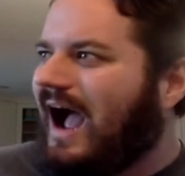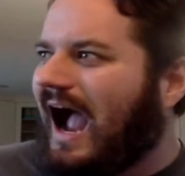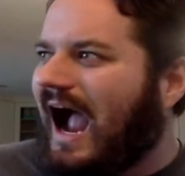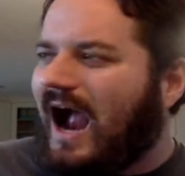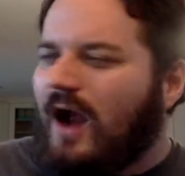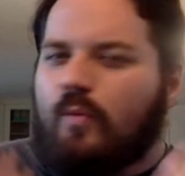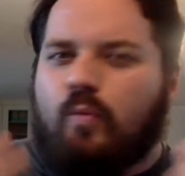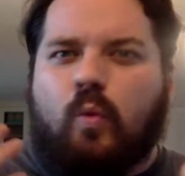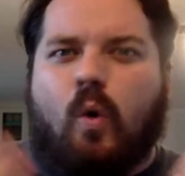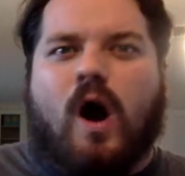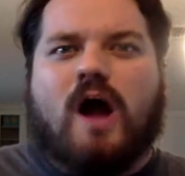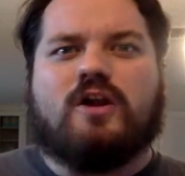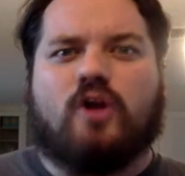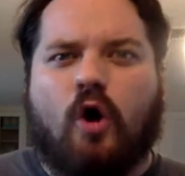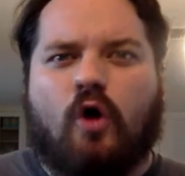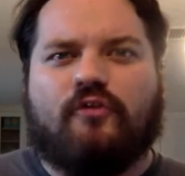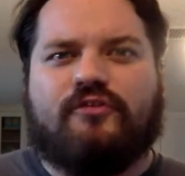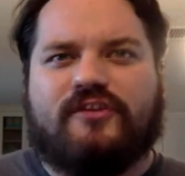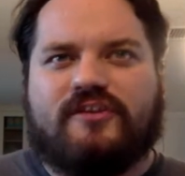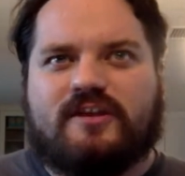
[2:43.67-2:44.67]
I want
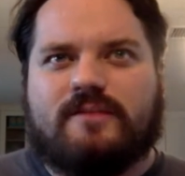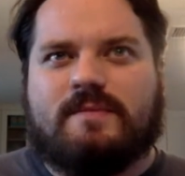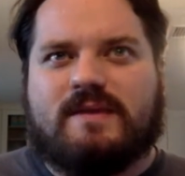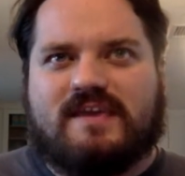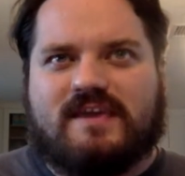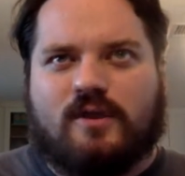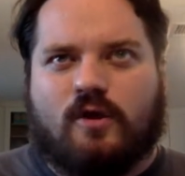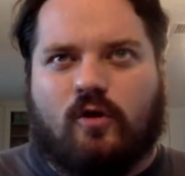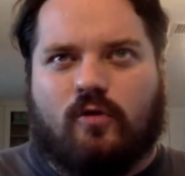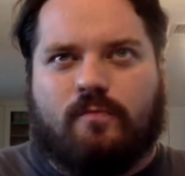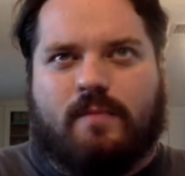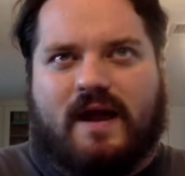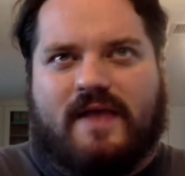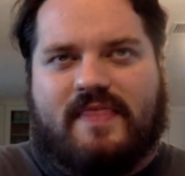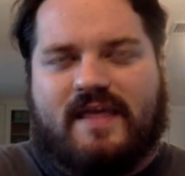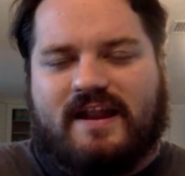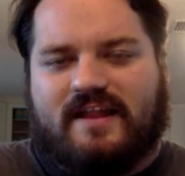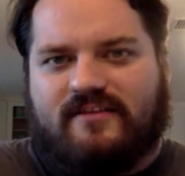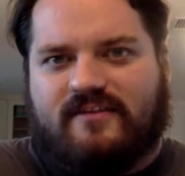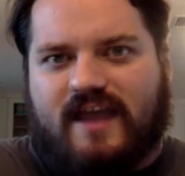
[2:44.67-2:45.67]
Ulti to be killed by
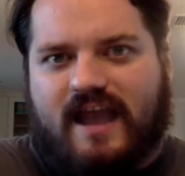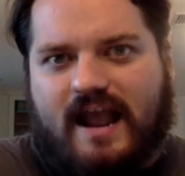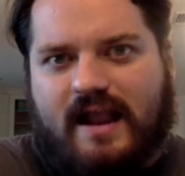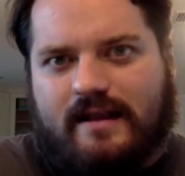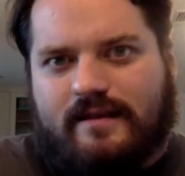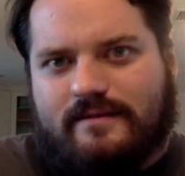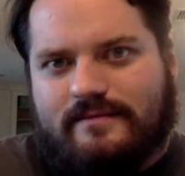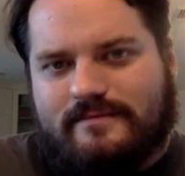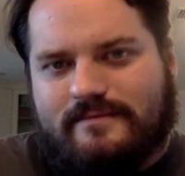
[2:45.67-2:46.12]
that attack.